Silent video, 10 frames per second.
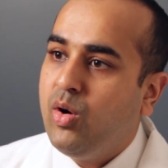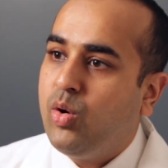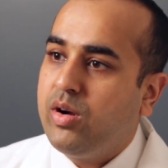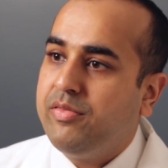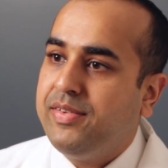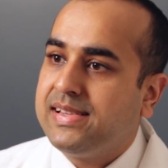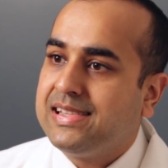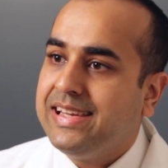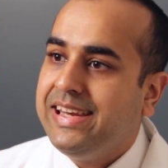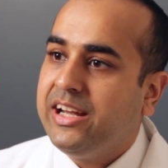or if it's
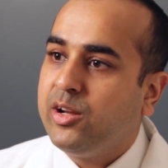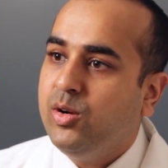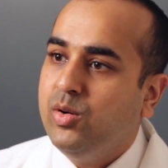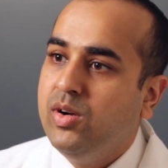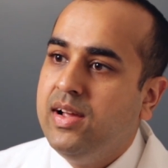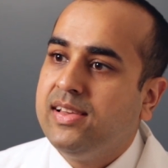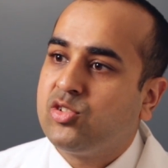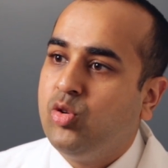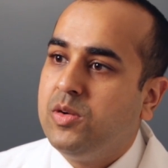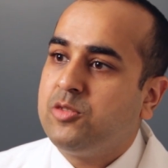leading to
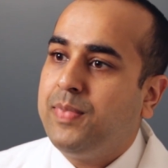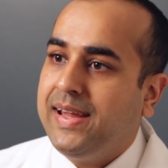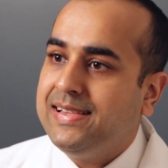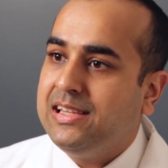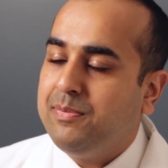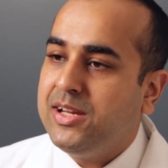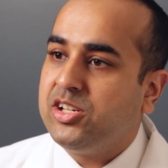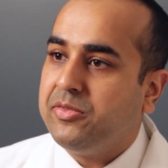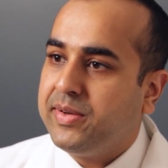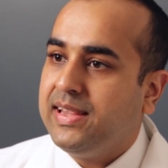so much pain that the
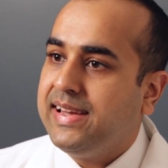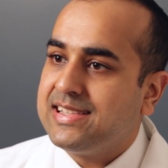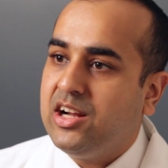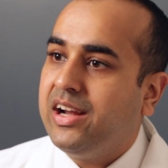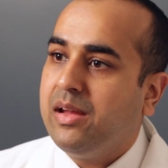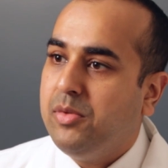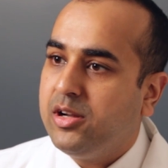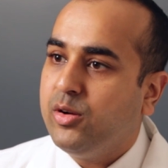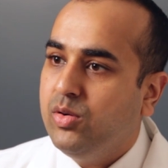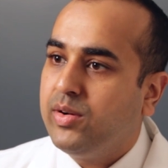patient really is not able
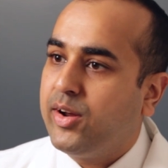to